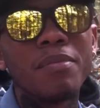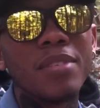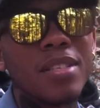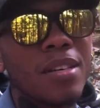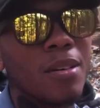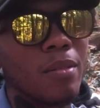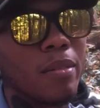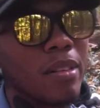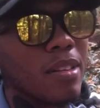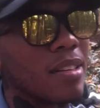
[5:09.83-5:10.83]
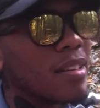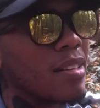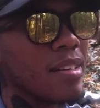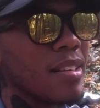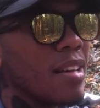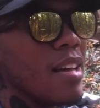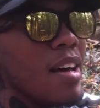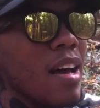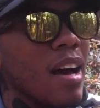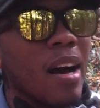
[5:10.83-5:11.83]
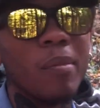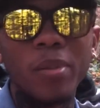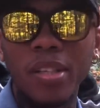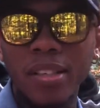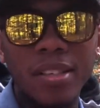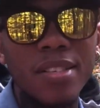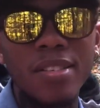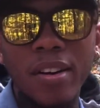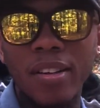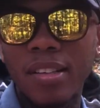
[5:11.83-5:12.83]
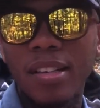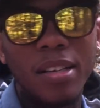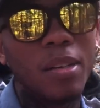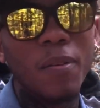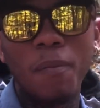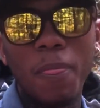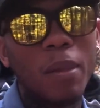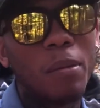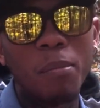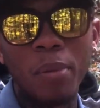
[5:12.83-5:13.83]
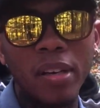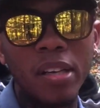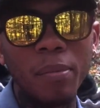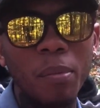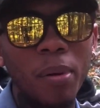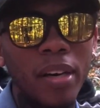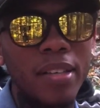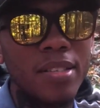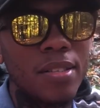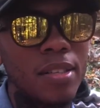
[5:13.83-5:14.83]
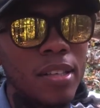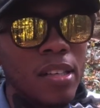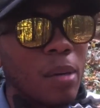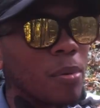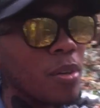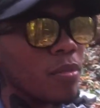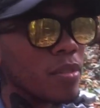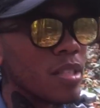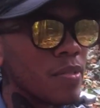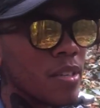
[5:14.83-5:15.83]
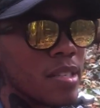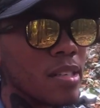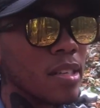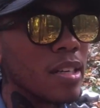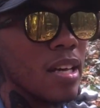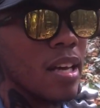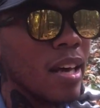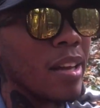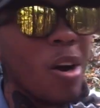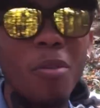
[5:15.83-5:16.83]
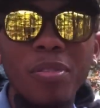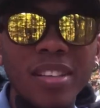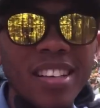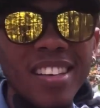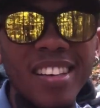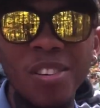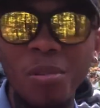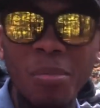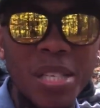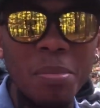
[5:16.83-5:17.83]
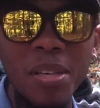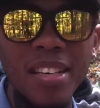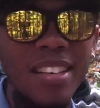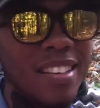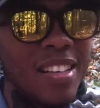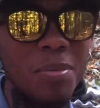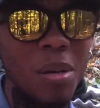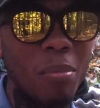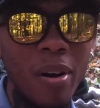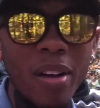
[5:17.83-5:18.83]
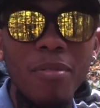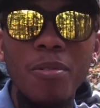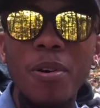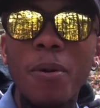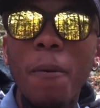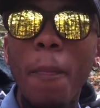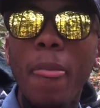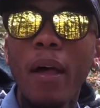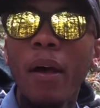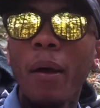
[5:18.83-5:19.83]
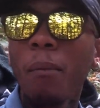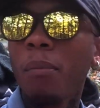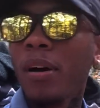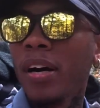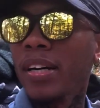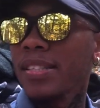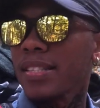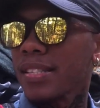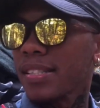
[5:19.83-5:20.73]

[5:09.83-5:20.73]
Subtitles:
So I'm really gonna start picking up the pace to get up and over this Vista And hopefully it'll miss me. That's what I'm praying for. But